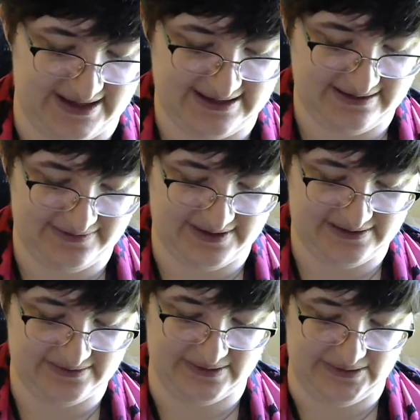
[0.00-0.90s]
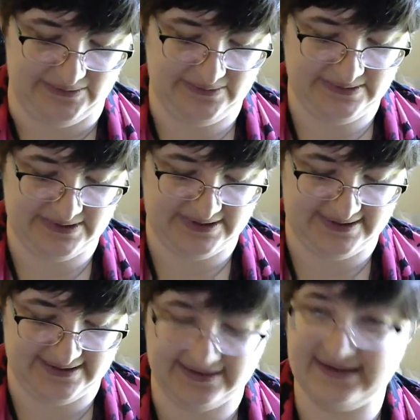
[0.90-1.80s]
end of this row,
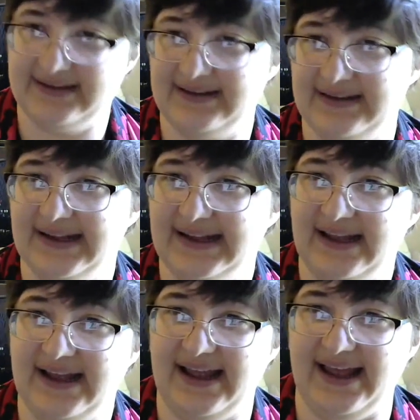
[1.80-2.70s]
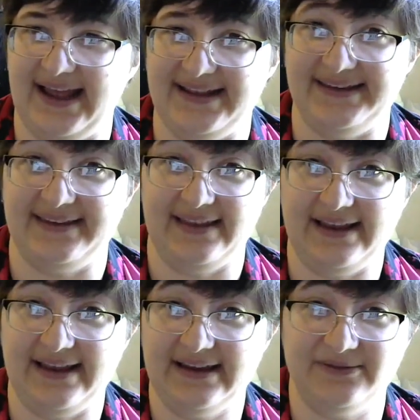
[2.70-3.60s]
and
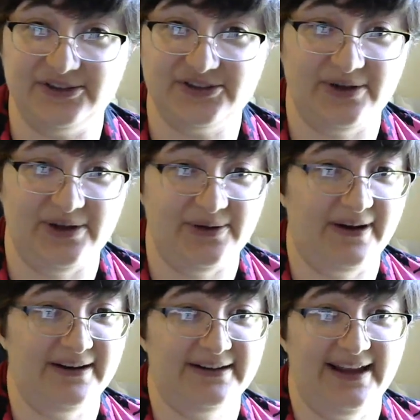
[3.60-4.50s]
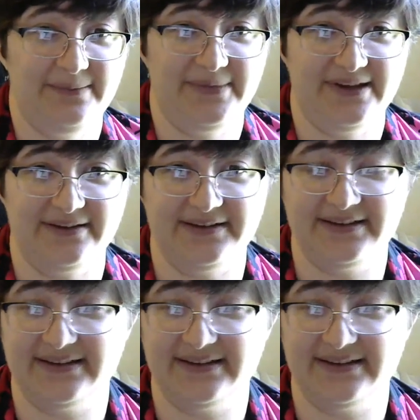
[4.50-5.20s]
then I will show you Ardalambian.